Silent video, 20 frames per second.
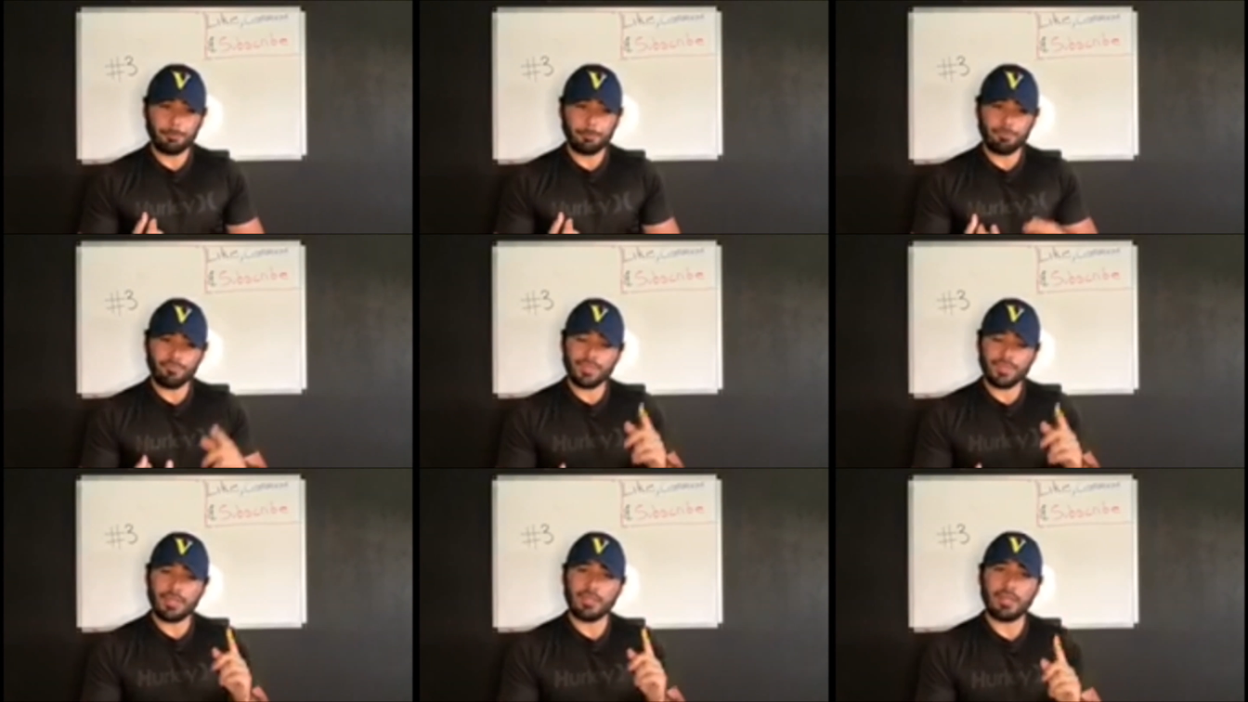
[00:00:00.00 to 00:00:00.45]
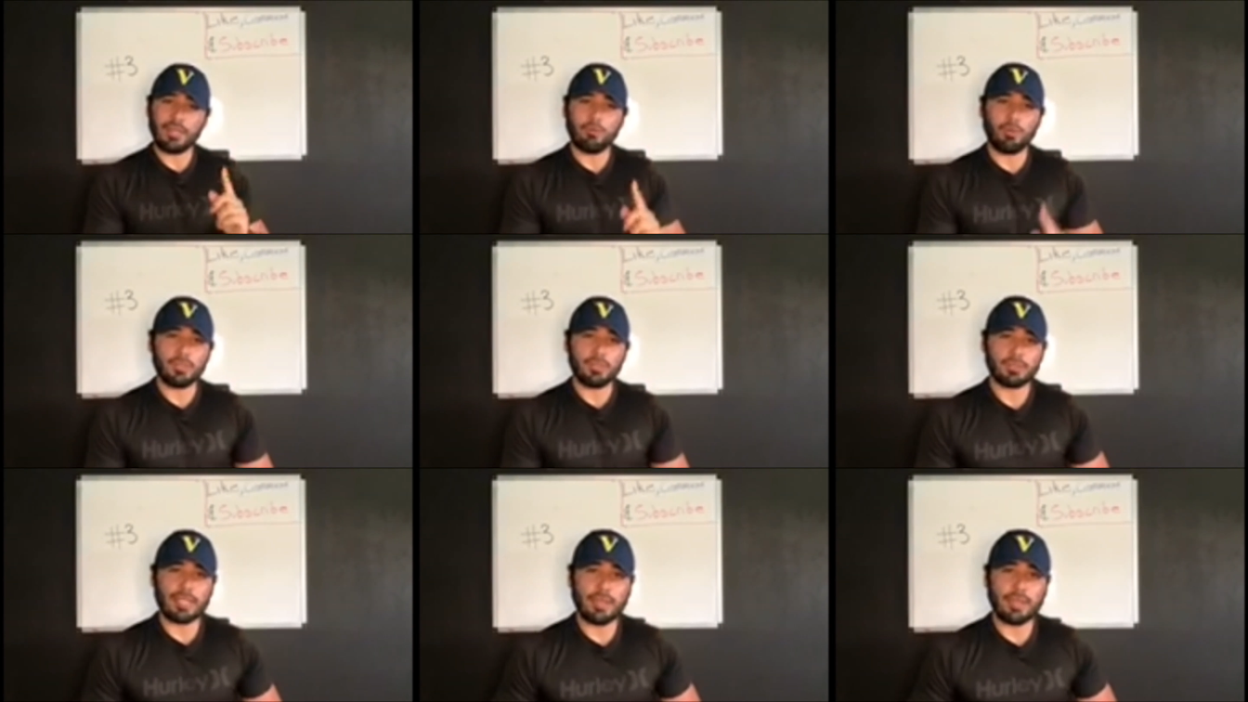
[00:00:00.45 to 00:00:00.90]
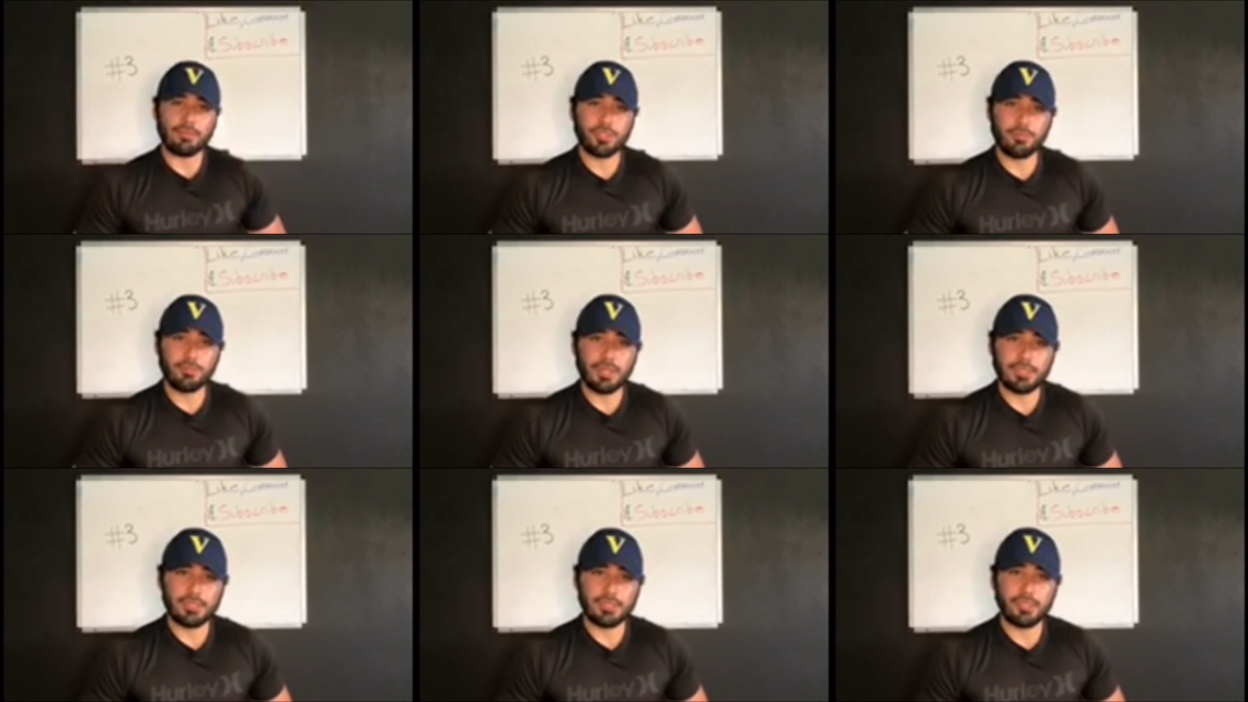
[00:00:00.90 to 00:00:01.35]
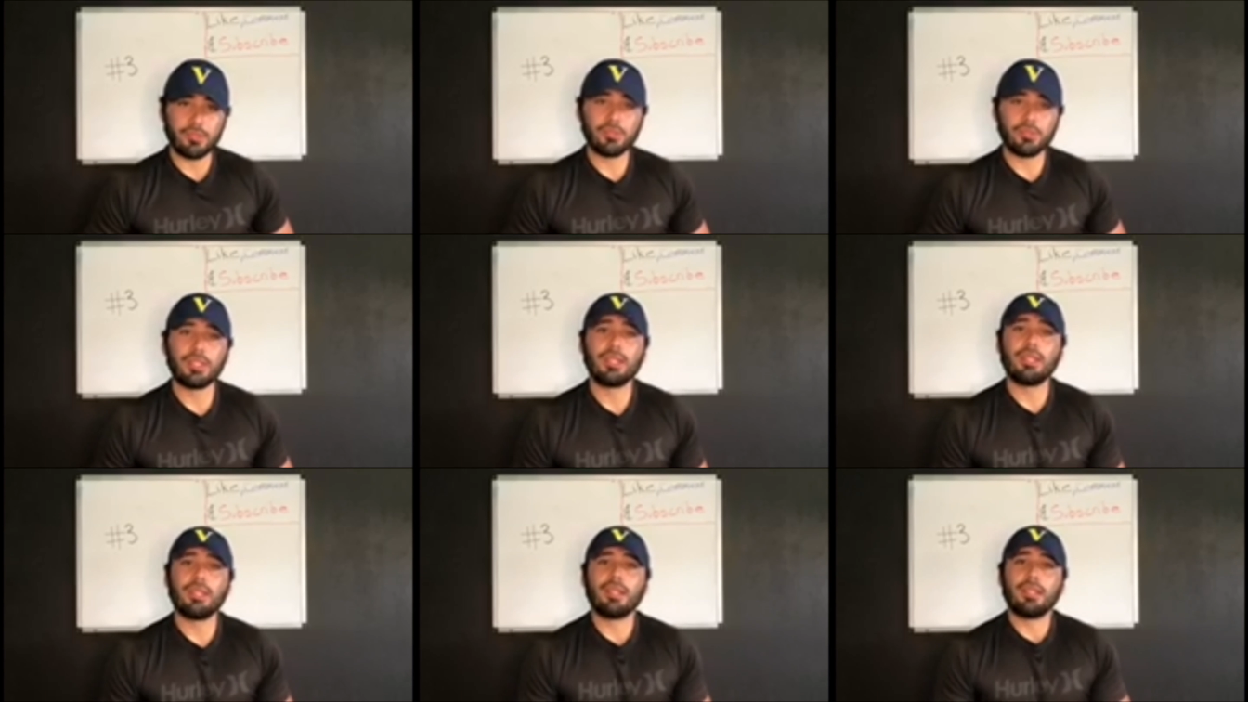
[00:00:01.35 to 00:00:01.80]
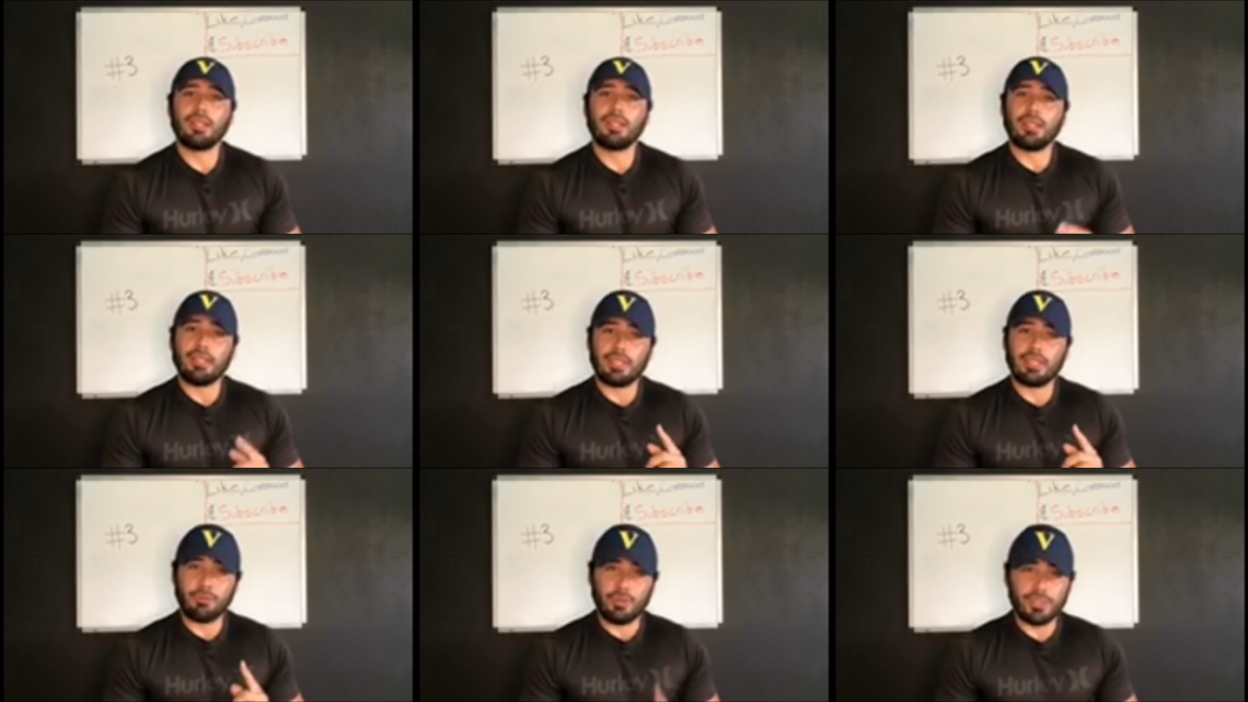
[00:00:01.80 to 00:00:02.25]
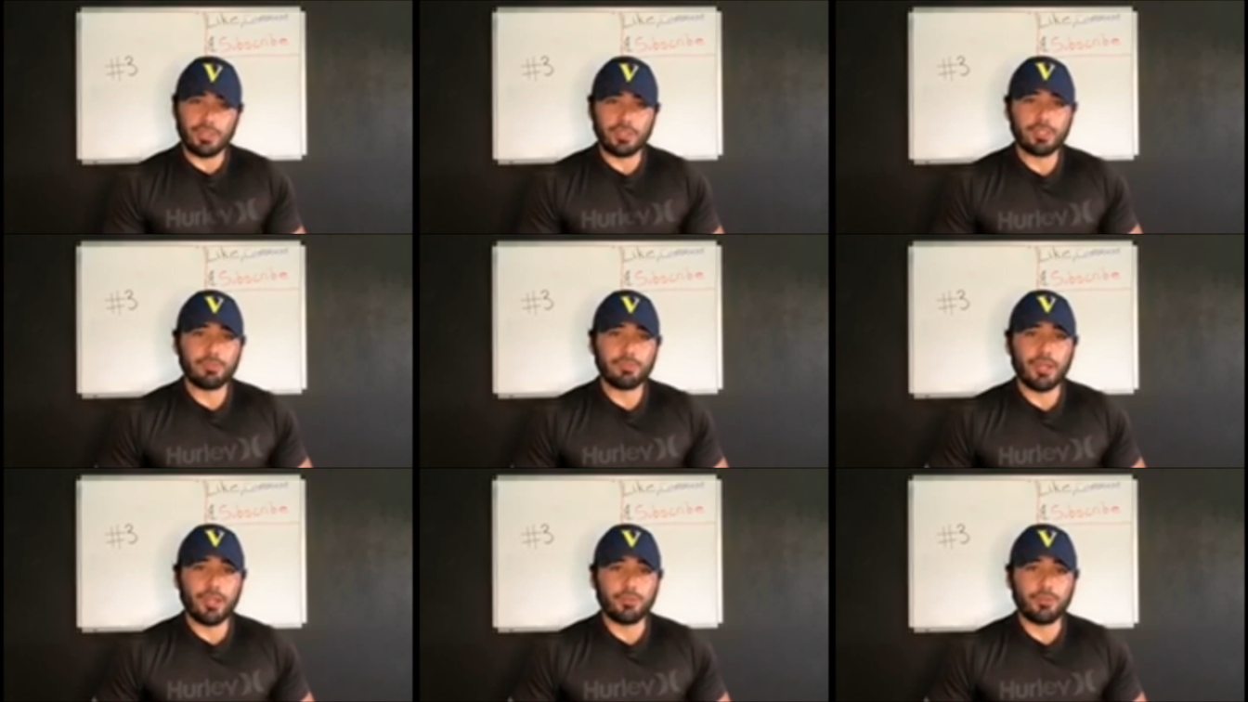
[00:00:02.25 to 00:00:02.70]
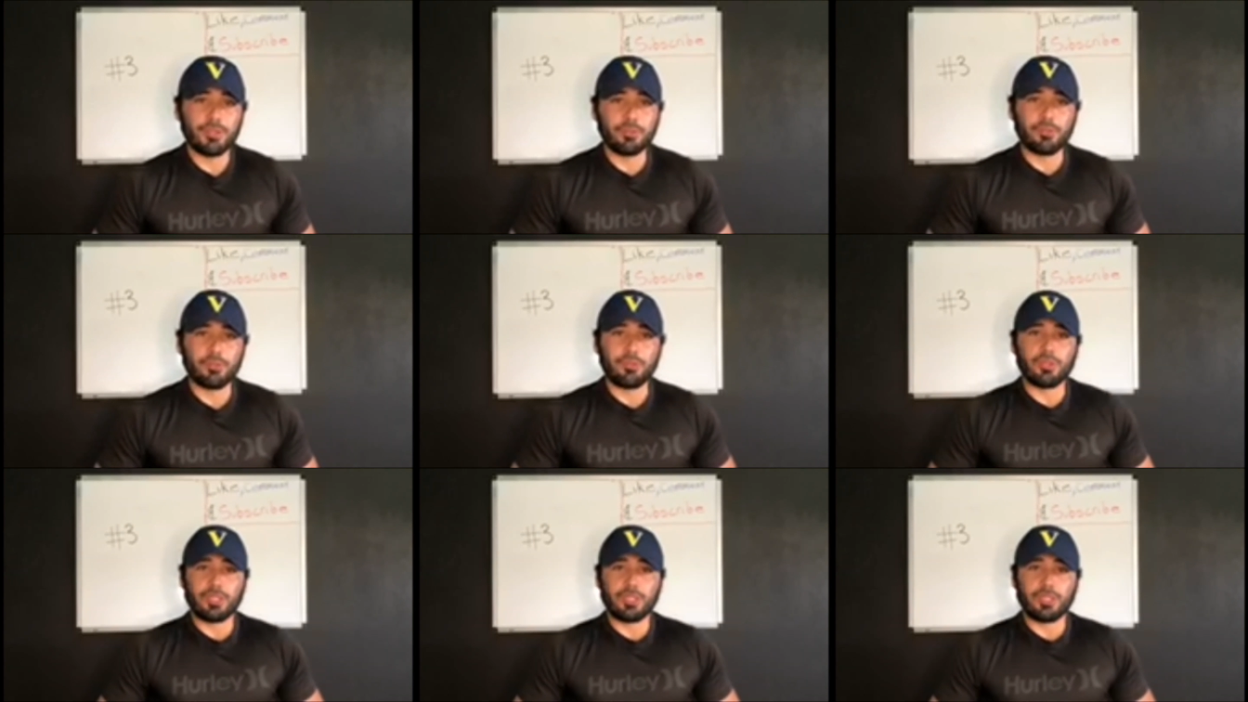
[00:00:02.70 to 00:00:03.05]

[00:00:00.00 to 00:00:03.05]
I want time to myself, and I want to inspire people.